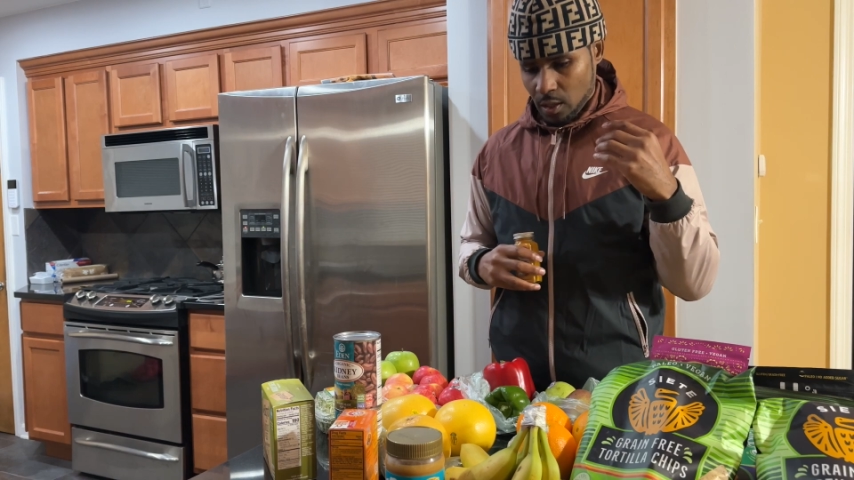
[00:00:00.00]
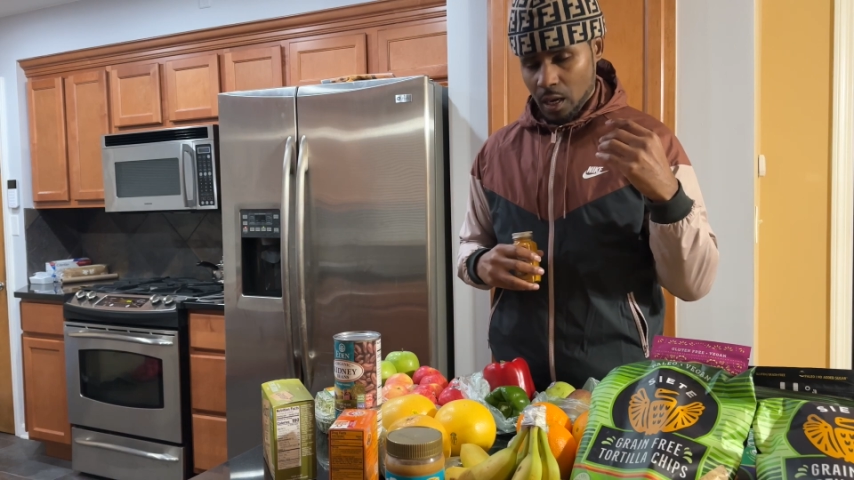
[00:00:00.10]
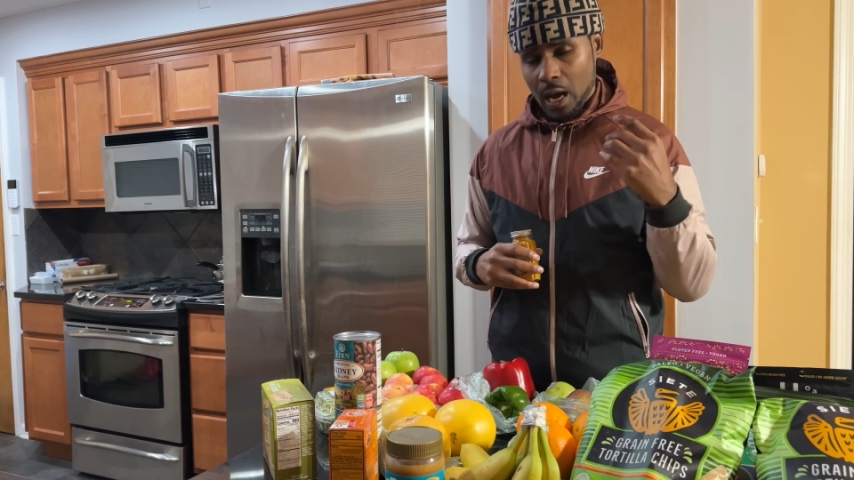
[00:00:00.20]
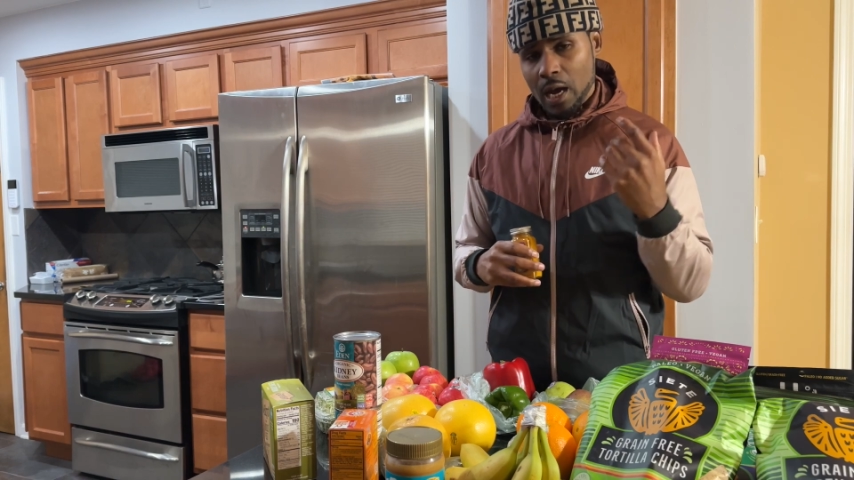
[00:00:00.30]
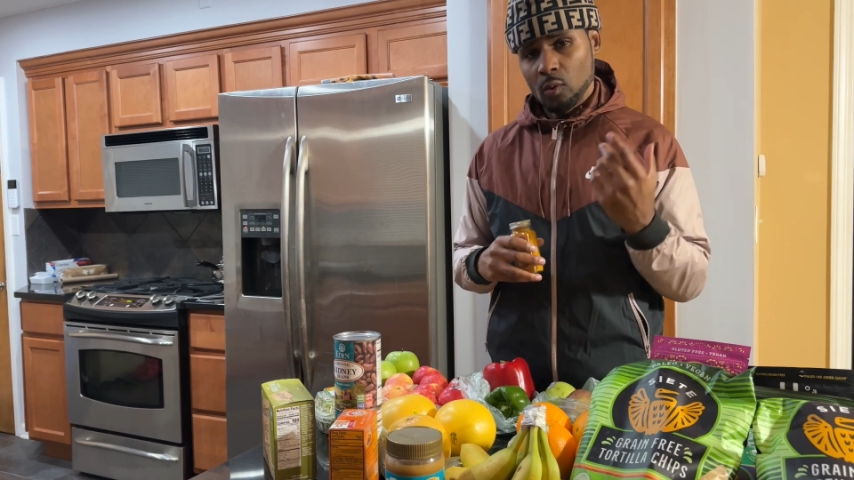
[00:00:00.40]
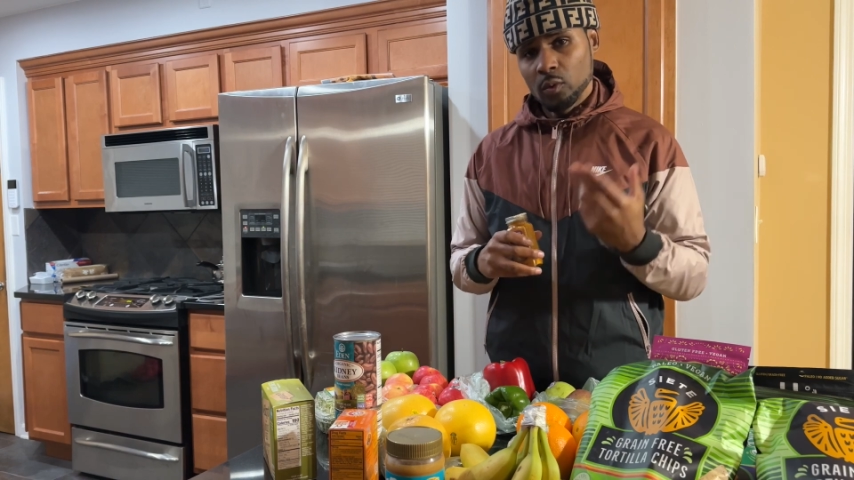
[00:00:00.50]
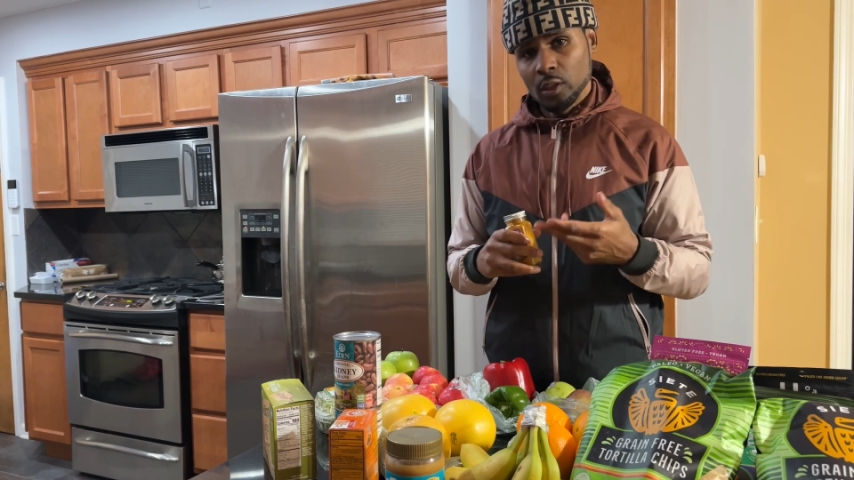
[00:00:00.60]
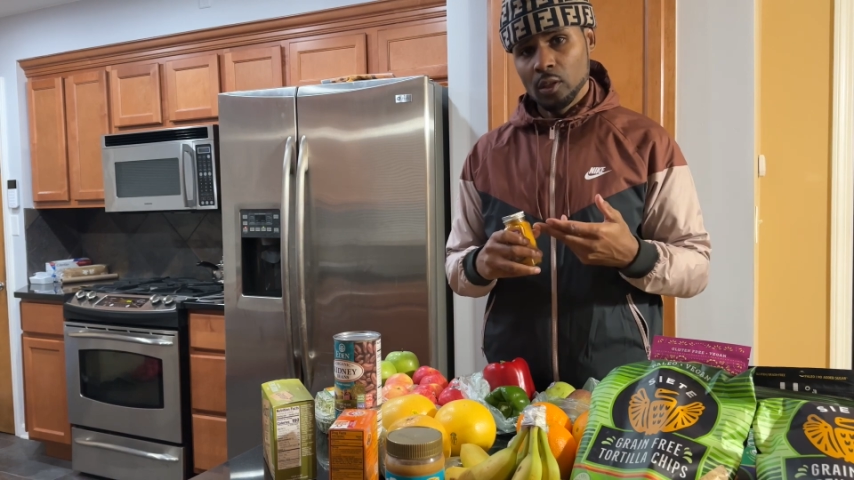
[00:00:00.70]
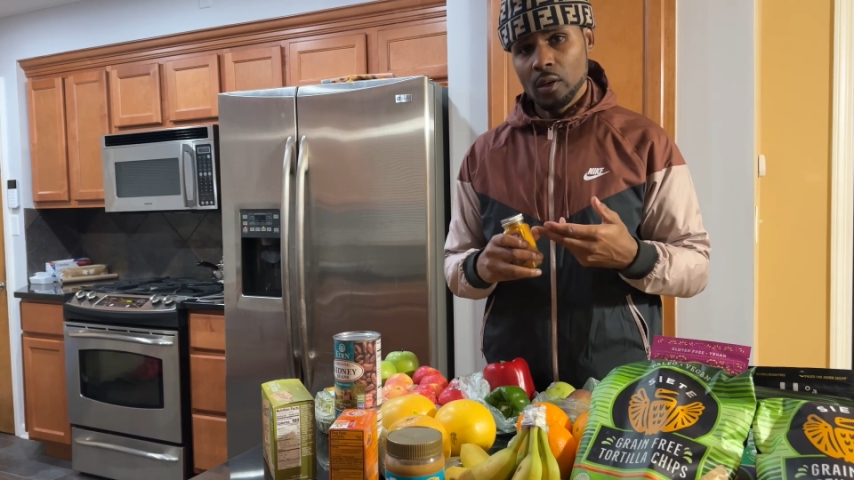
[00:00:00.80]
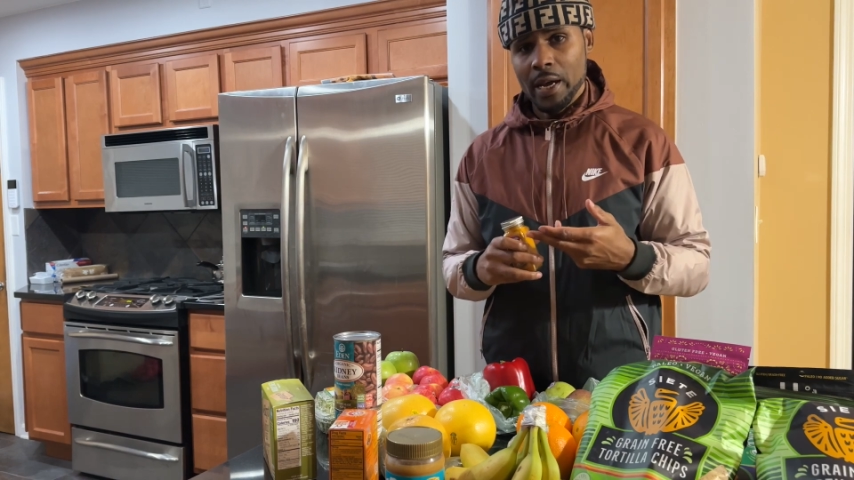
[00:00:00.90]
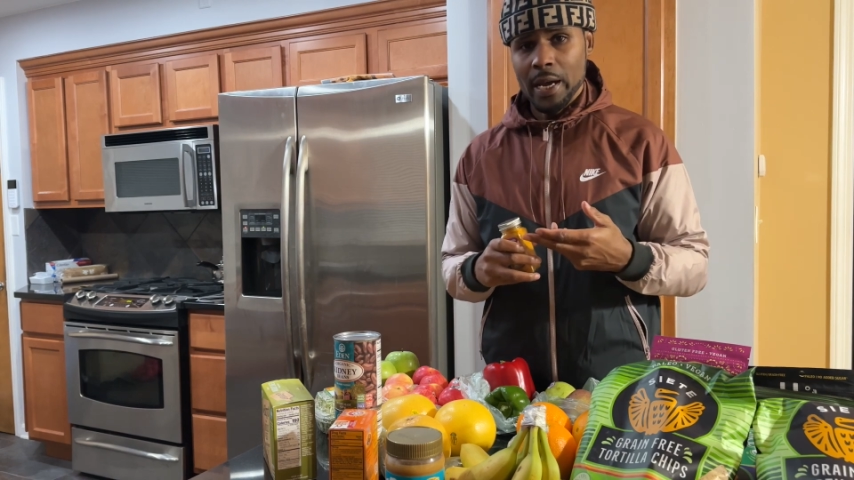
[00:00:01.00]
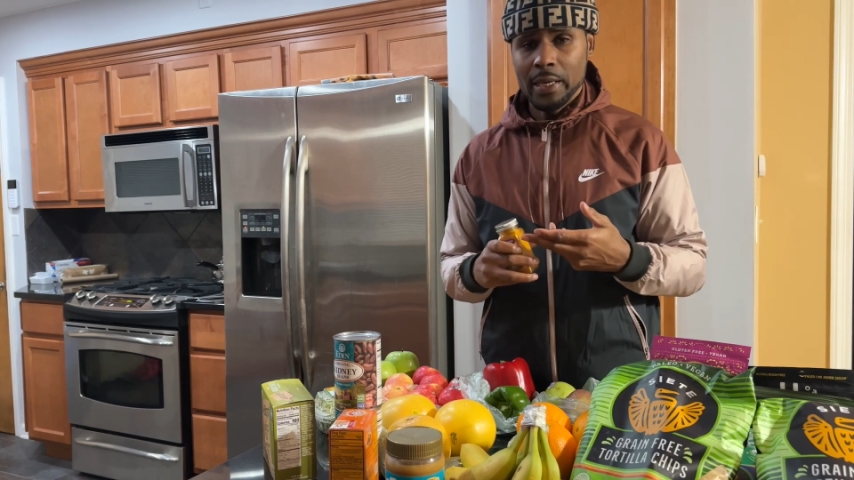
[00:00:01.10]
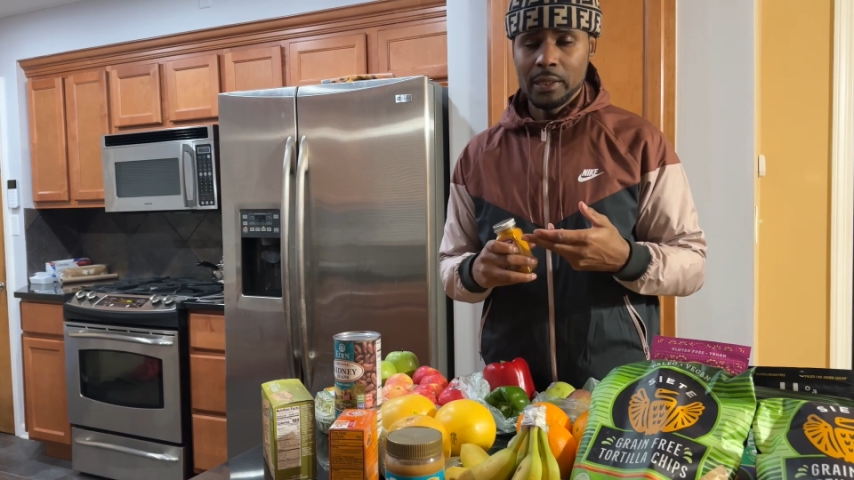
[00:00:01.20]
I will add